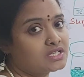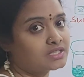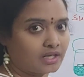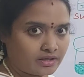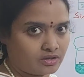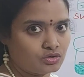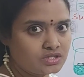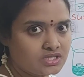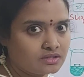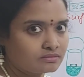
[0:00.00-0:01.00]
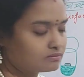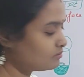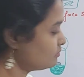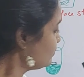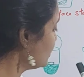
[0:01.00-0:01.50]
agarose,
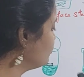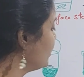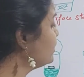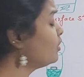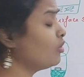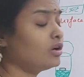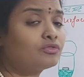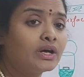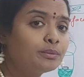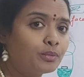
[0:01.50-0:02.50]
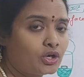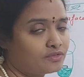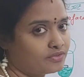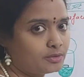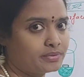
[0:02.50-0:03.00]
1 or
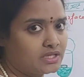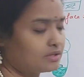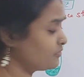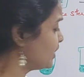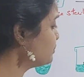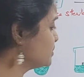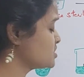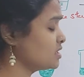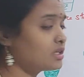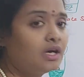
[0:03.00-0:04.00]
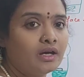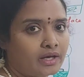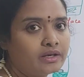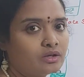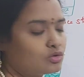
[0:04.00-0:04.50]
1.5%
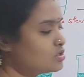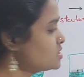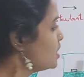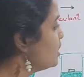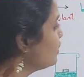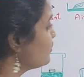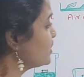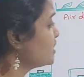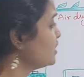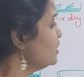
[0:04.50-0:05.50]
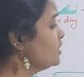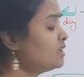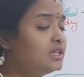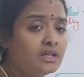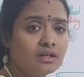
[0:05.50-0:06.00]
agarose, whether
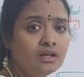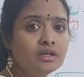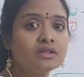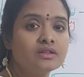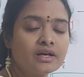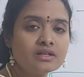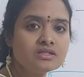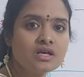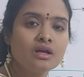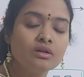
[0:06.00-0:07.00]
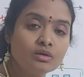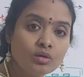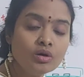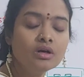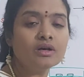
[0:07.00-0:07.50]
here there is
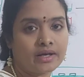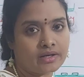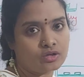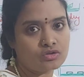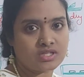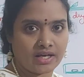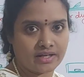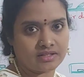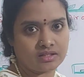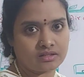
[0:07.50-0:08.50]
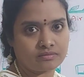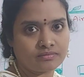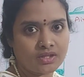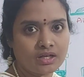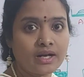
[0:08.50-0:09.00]
no agarose added.
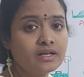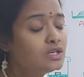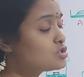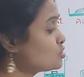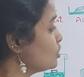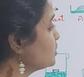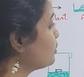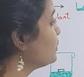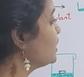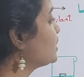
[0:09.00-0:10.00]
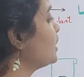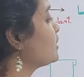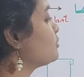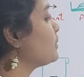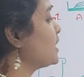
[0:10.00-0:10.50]
Right, so the media
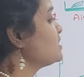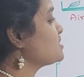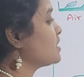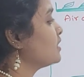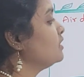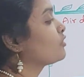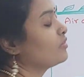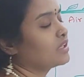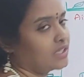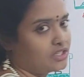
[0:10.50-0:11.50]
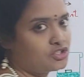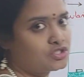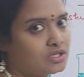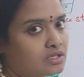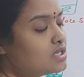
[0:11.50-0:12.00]
remains in liquid
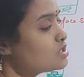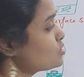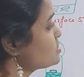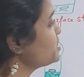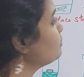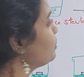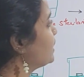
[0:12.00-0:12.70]
condition. So simply